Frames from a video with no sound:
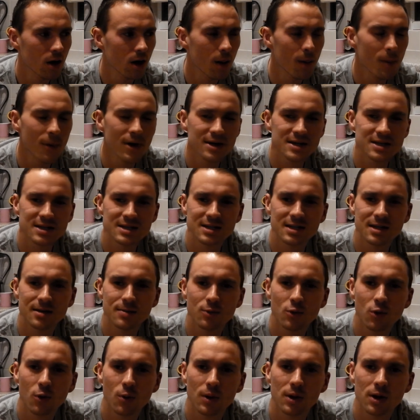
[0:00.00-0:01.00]
I might stick
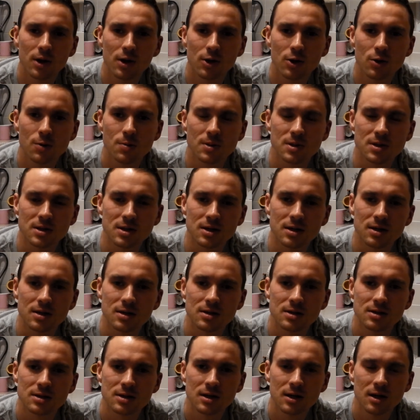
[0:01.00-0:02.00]
more with the Cooper's
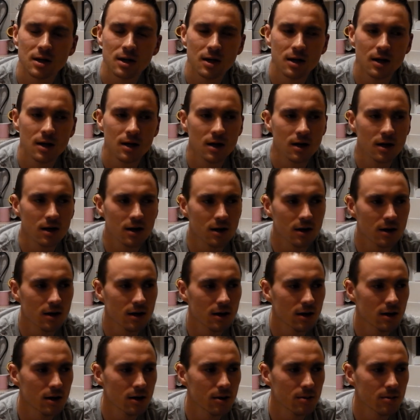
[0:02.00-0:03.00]
kits.
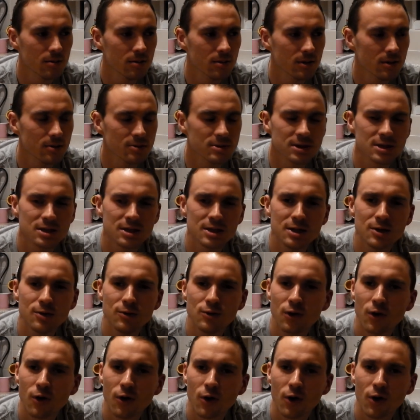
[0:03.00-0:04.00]
Um, I've still
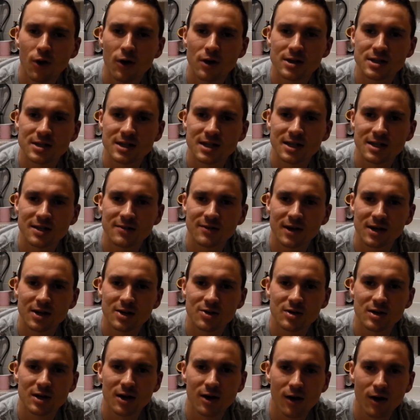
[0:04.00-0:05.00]
not got a
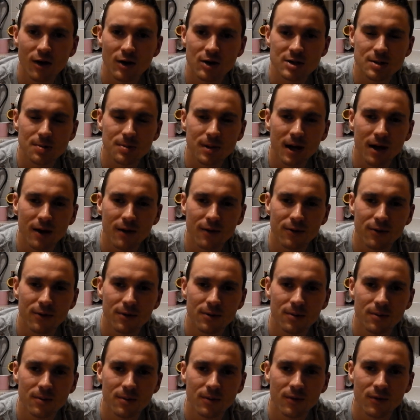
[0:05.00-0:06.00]
satisfactory answer back
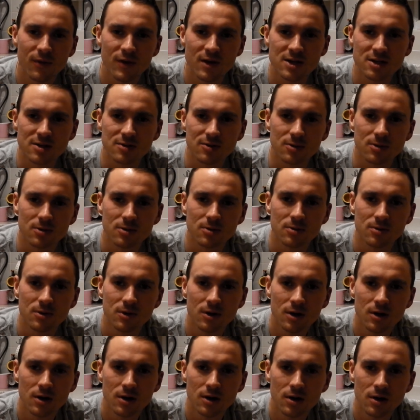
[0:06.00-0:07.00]
from Festival
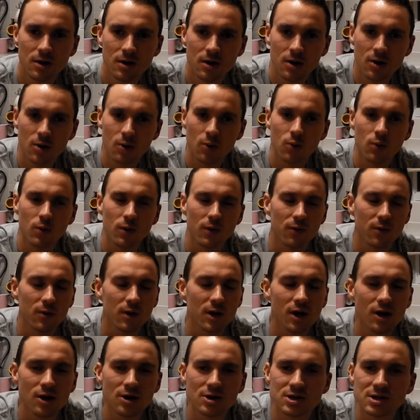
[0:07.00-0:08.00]
with
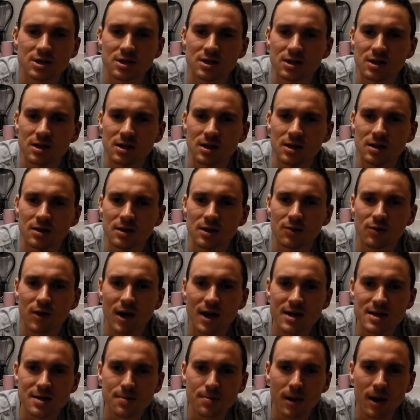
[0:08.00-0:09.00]
regards to the, the
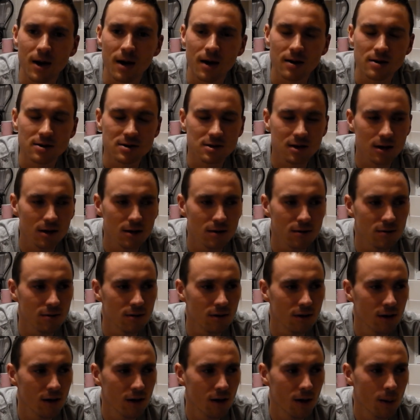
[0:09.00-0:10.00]
Razorback so
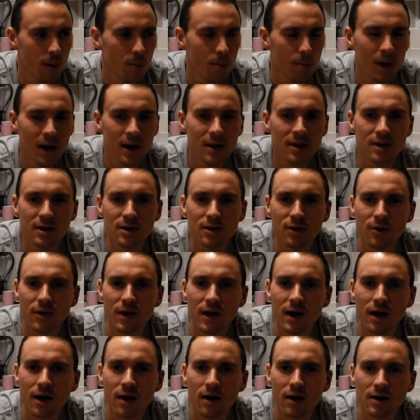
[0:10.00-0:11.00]
depending on
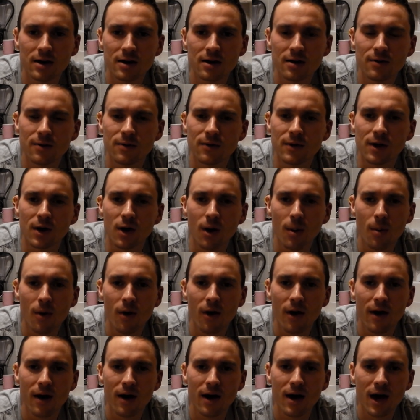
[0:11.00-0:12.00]
that I don't think I
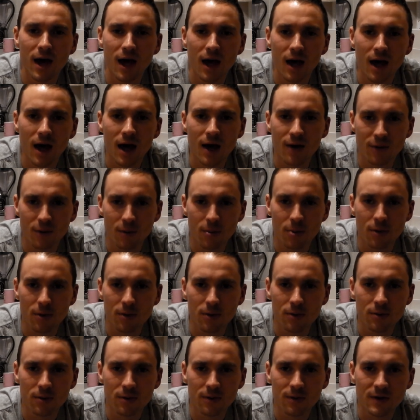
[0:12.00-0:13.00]
might ever
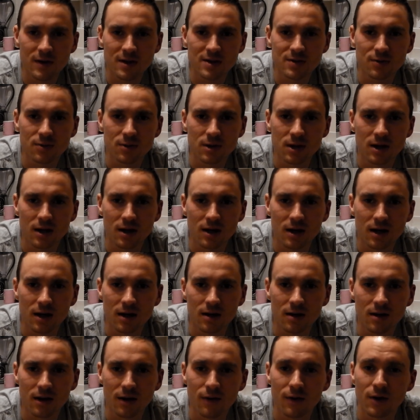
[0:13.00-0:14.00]
brew a Festival kit
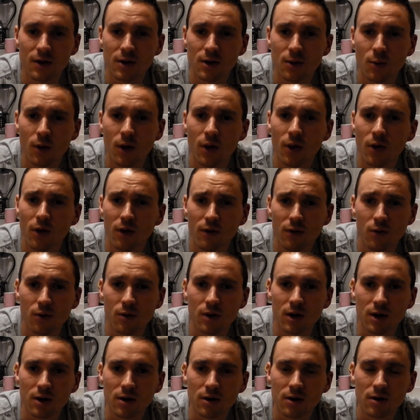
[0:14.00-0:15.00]
again other than the one that I've
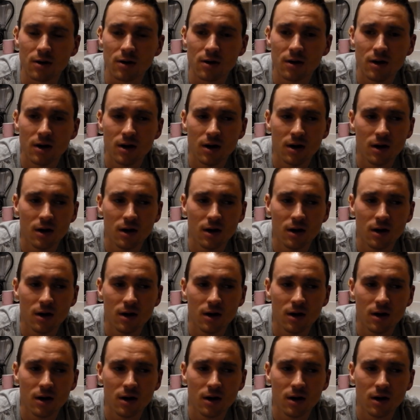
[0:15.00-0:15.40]
already got.